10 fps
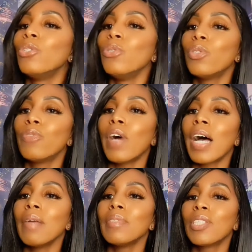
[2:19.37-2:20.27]
to
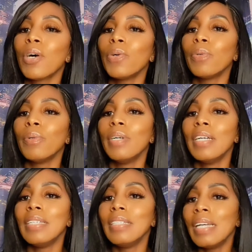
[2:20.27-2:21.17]
survive. So,
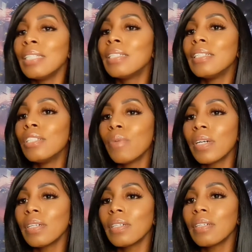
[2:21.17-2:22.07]
yes, this
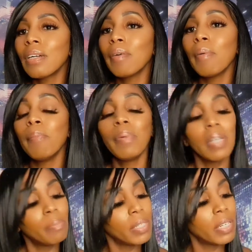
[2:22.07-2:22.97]
works,
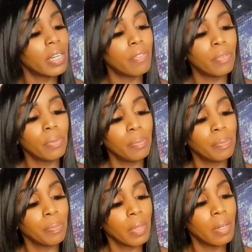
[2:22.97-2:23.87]
but be careful.
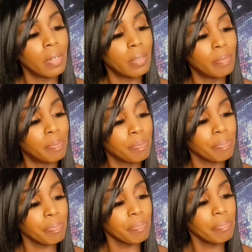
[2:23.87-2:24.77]

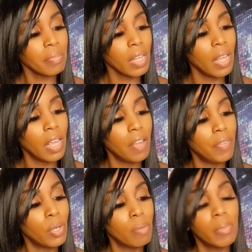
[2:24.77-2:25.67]
If
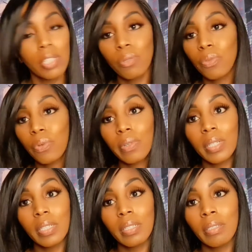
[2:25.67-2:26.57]
you can muscle through
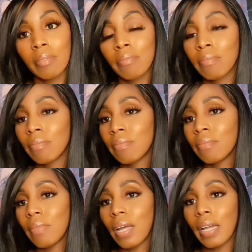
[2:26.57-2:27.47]
it,
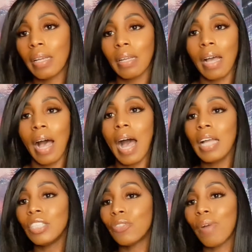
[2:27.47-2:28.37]
like
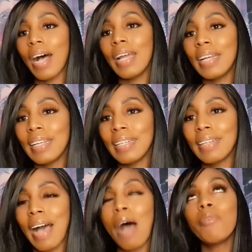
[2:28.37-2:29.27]
I tried it.
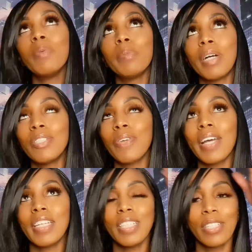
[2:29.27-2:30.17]
I remember I
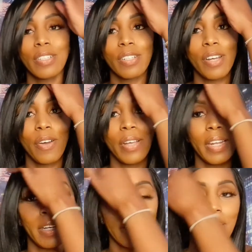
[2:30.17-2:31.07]
tried it years ago,
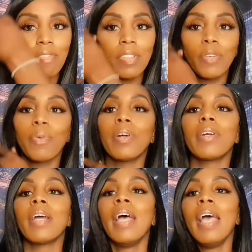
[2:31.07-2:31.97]
and it definitely
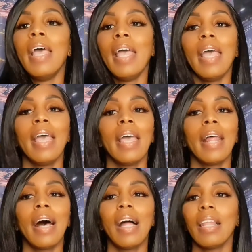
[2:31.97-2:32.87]
worked.
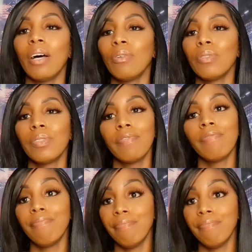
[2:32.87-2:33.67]
And I lost